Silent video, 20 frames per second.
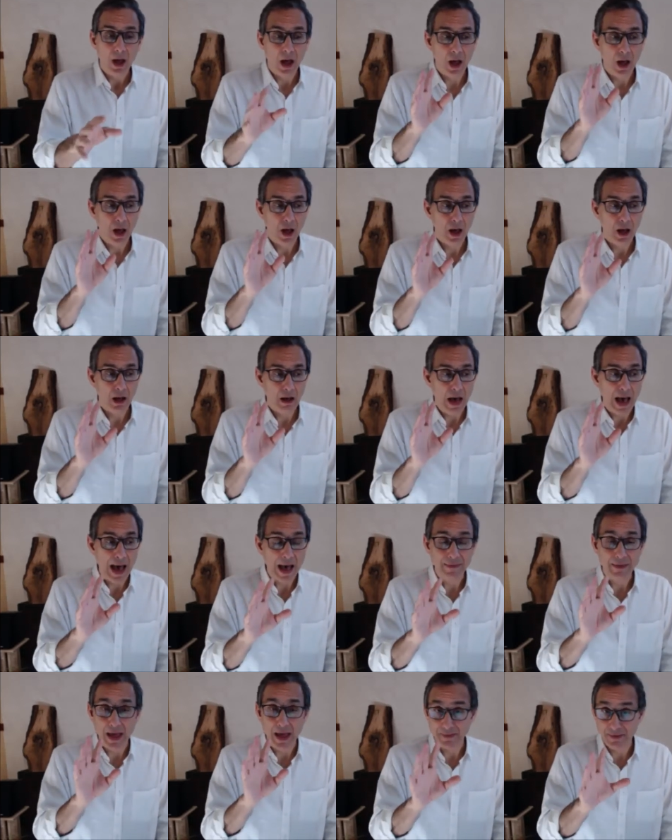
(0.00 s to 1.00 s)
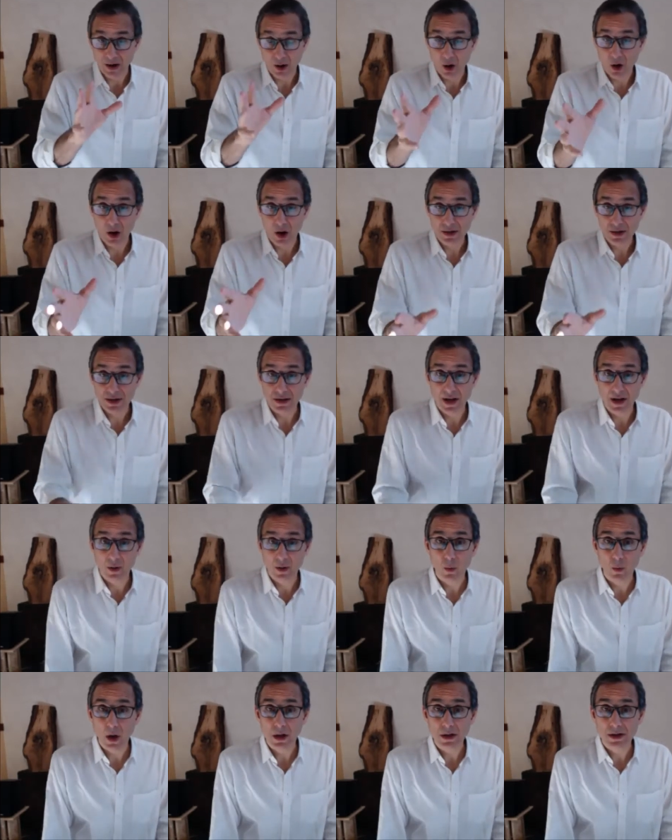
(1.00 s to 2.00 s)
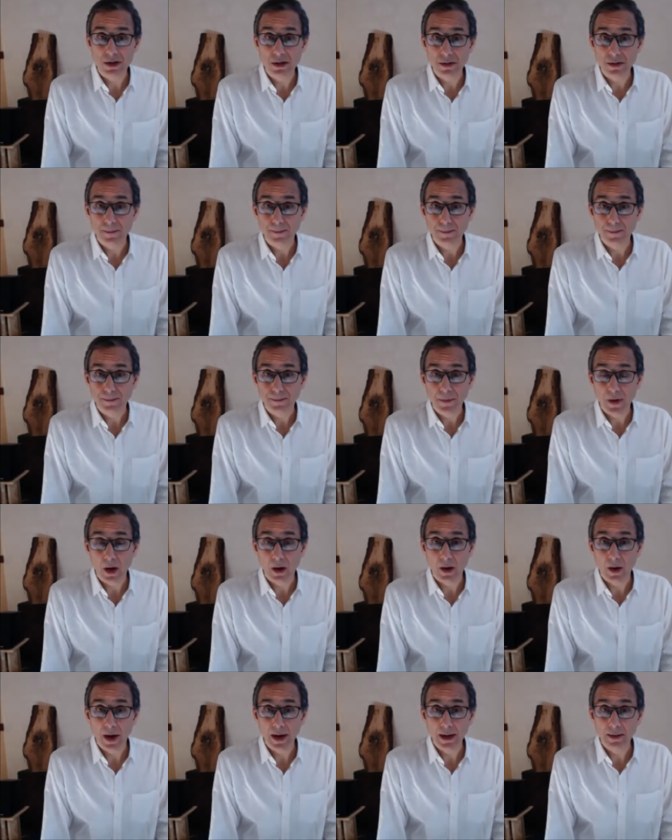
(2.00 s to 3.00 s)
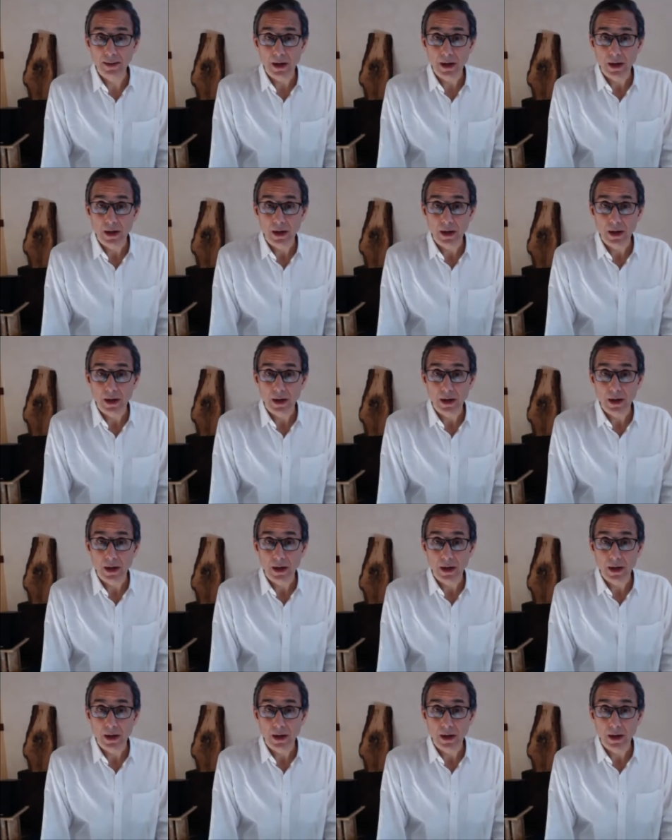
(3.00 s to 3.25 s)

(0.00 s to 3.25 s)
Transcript: uh, at, and the cost that it was, all right,